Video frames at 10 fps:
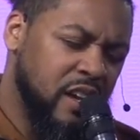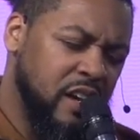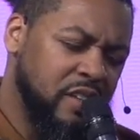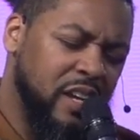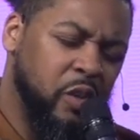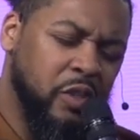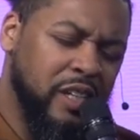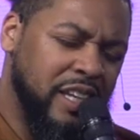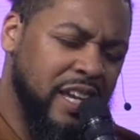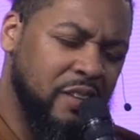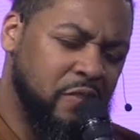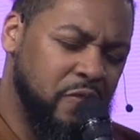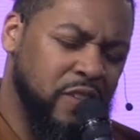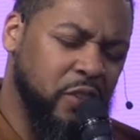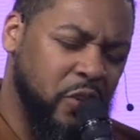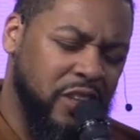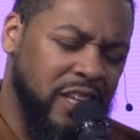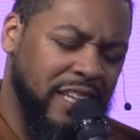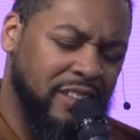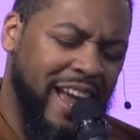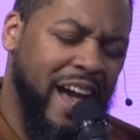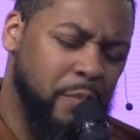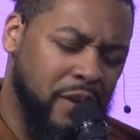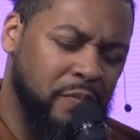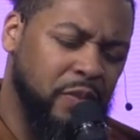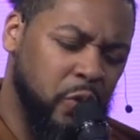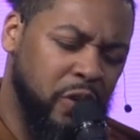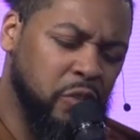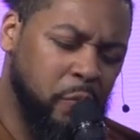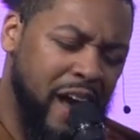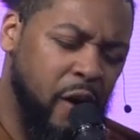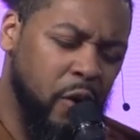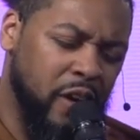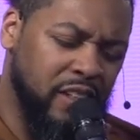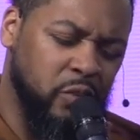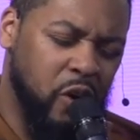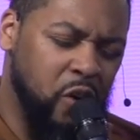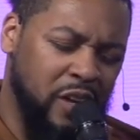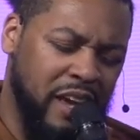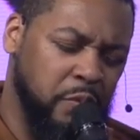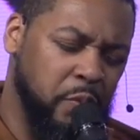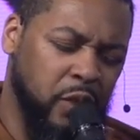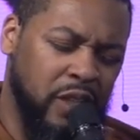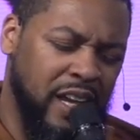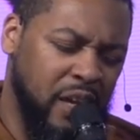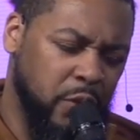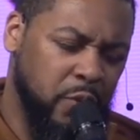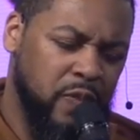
not only can physical things happen through his power, he's well capable and able